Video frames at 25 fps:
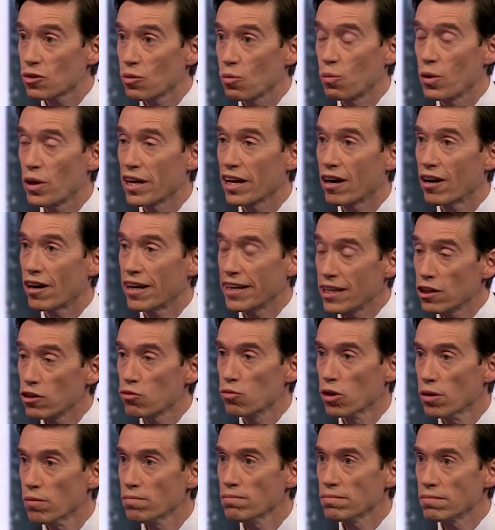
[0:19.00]
we are in a
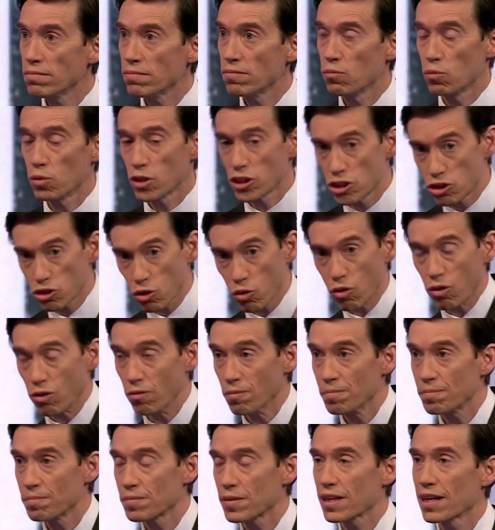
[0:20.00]
room with a door,
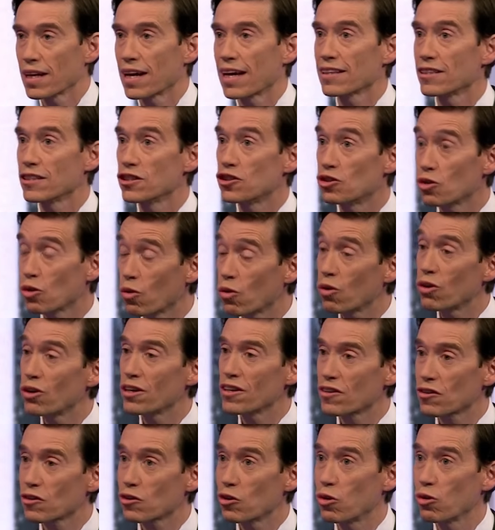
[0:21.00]
and the door
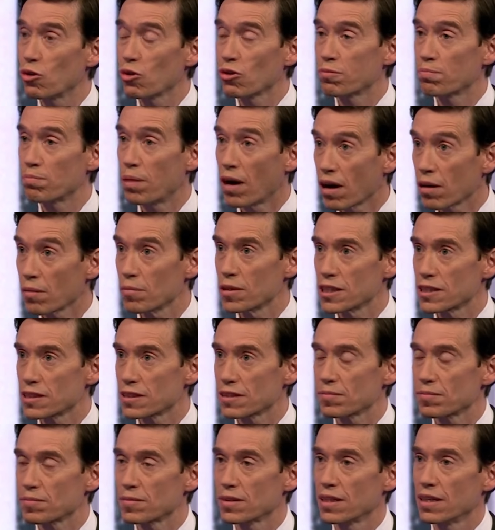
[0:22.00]
is called
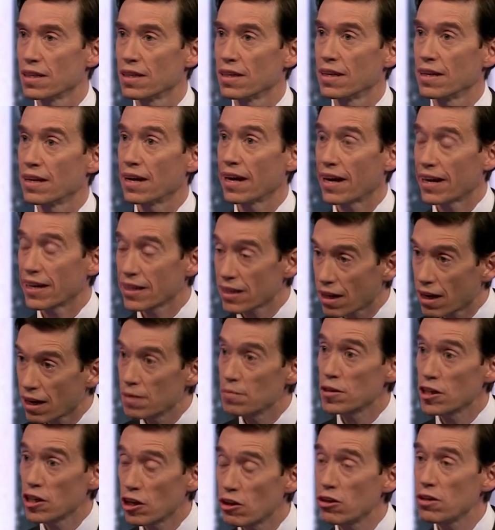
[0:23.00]
Parliament. And
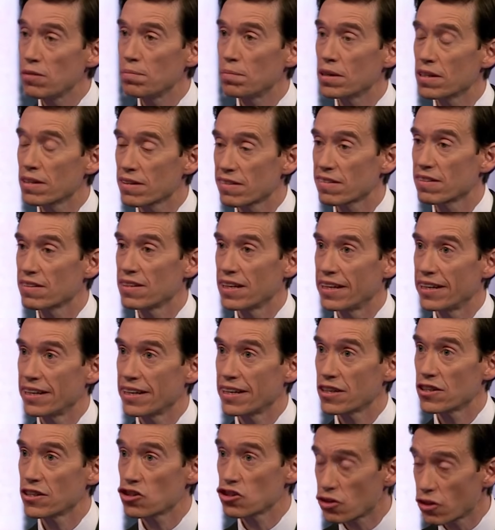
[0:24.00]
I'm the only person
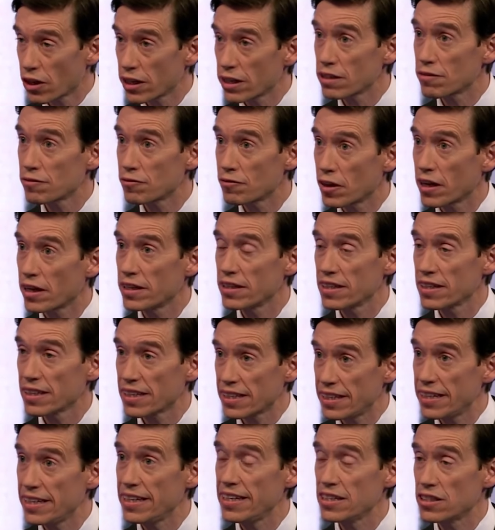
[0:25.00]
here trying to find the
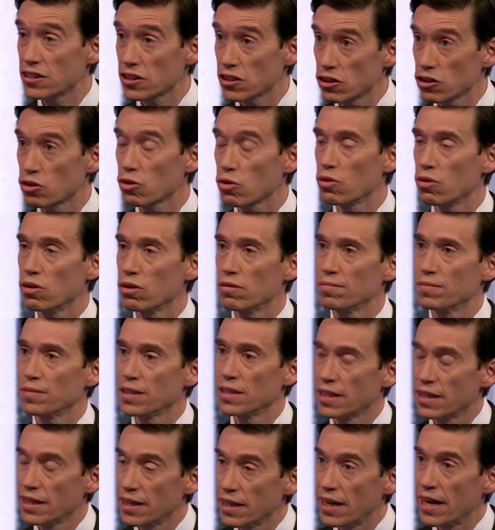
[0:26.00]
key to the door.
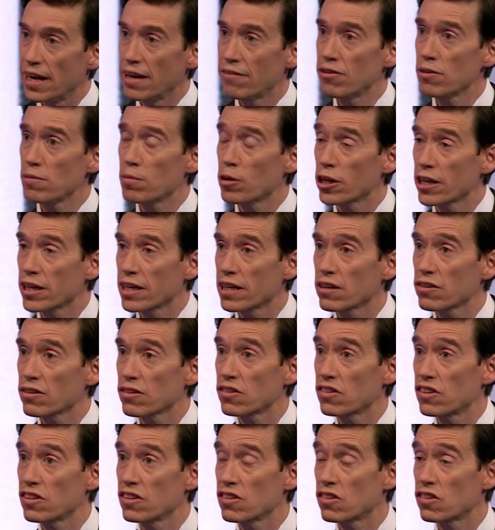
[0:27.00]
Everybody
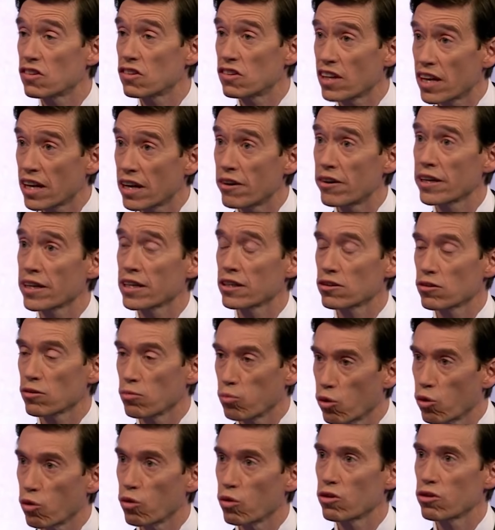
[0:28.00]
else is staring at the
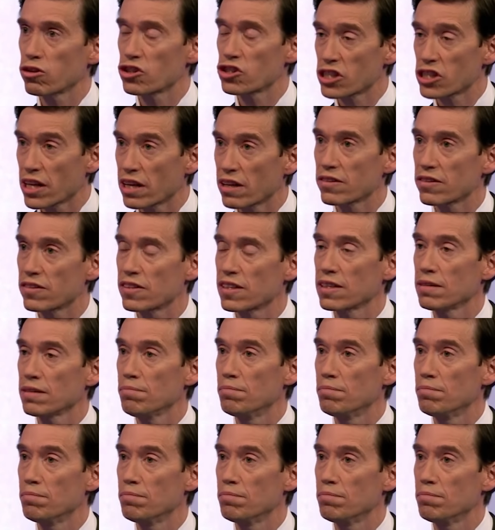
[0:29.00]
wall, shouting,